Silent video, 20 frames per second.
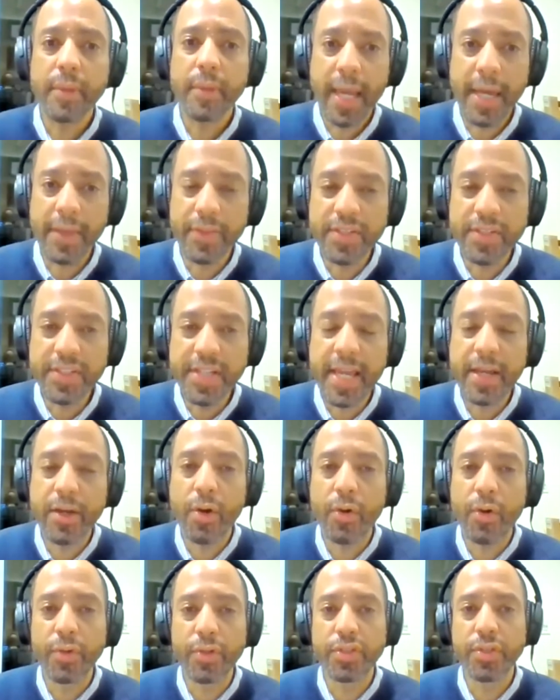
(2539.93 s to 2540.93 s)
and the
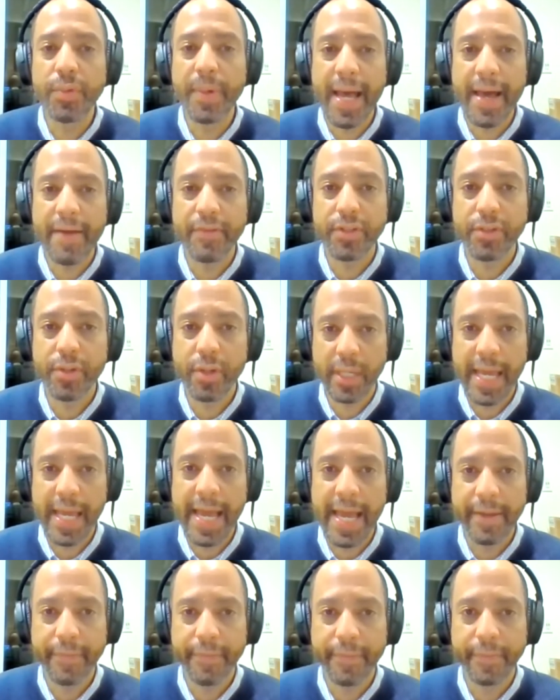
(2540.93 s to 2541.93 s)
stakeholders you have in your
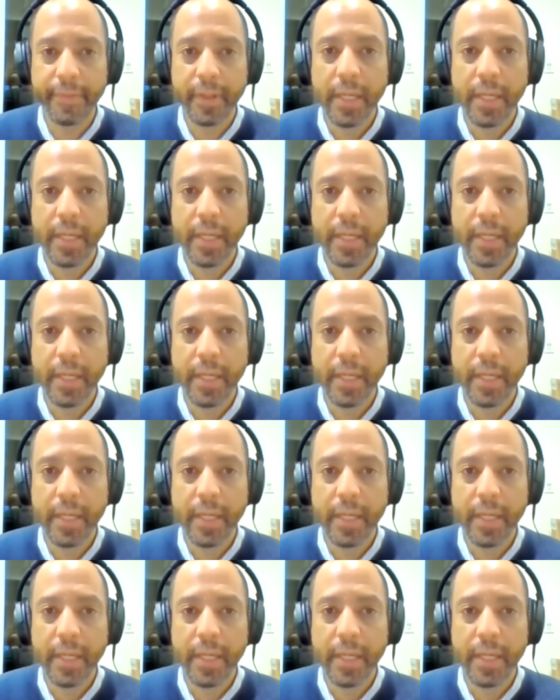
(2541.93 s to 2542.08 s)
life